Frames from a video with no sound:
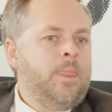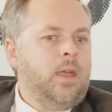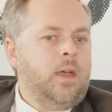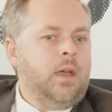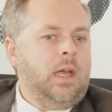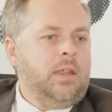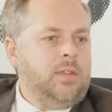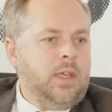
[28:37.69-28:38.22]

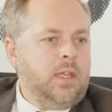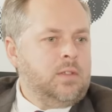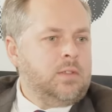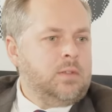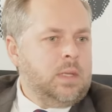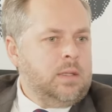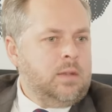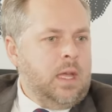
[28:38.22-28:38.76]
I think
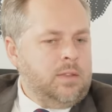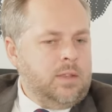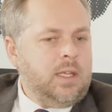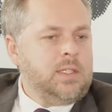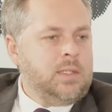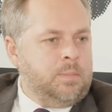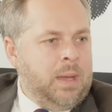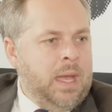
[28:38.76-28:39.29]

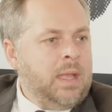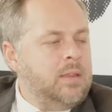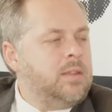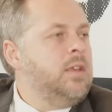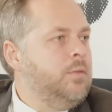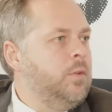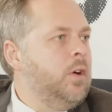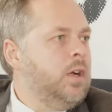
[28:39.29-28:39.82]
it's a bad
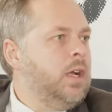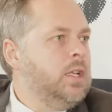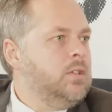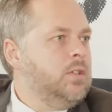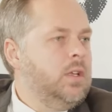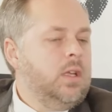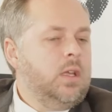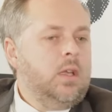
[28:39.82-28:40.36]
thing for our
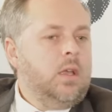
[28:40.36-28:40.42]
country.